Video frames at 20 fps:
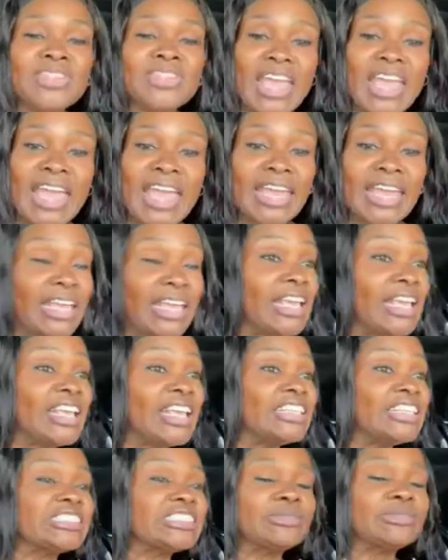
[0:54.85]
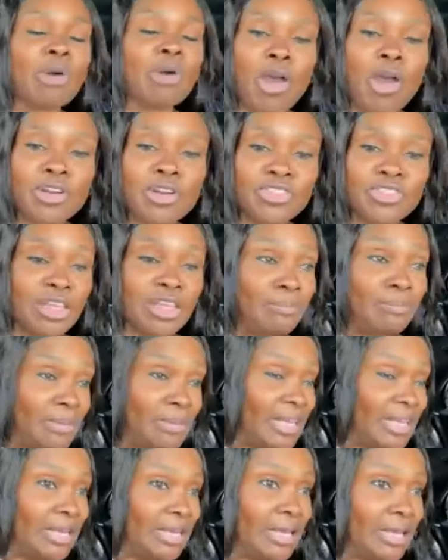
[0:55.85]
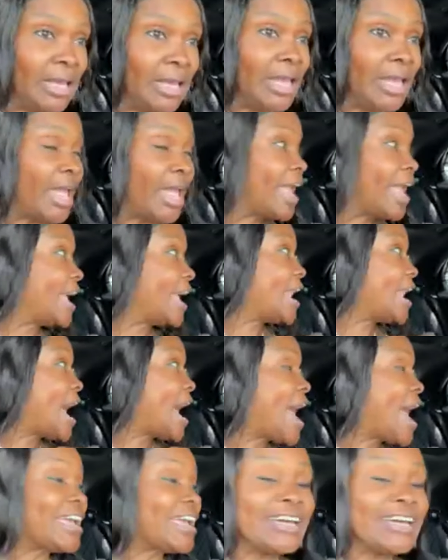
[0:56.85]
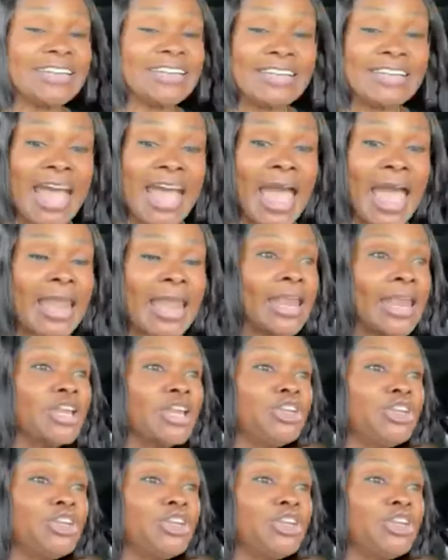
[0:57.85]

that he's smarter than me, and I could not